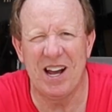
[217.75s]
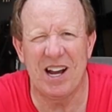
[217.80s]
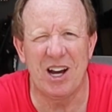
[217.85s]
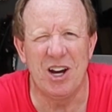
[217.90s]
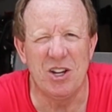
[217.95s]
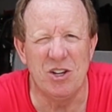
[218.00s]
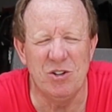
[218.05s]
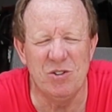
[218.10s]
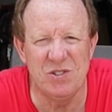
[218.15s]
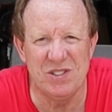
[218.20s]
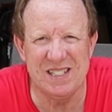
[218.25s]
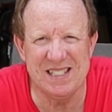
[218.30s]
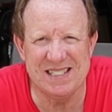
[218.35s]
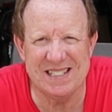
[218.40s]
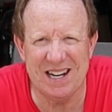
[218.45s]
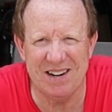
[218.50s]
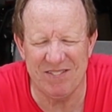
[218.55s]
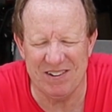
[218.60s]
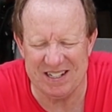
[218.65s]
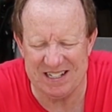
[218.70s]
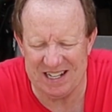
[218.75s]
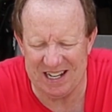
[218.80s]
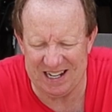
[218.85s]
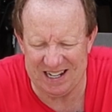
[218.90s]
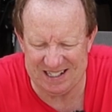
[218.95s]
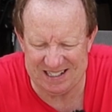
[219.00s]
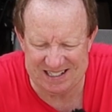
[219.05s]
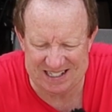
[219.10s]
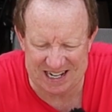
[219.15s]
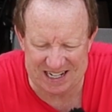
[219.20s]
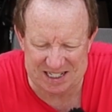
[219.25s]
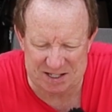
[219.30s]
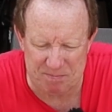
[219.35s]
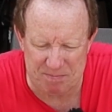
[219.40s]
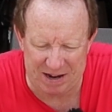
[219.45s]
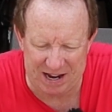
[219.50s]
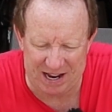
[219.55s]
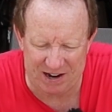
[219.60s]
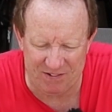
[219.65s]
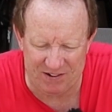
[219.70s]
you're not gonna use these every day, take the
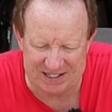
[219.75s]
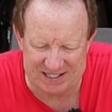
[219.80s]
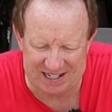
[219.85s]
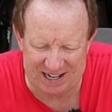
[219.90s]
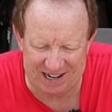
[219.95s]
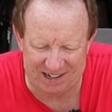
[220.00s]
batteries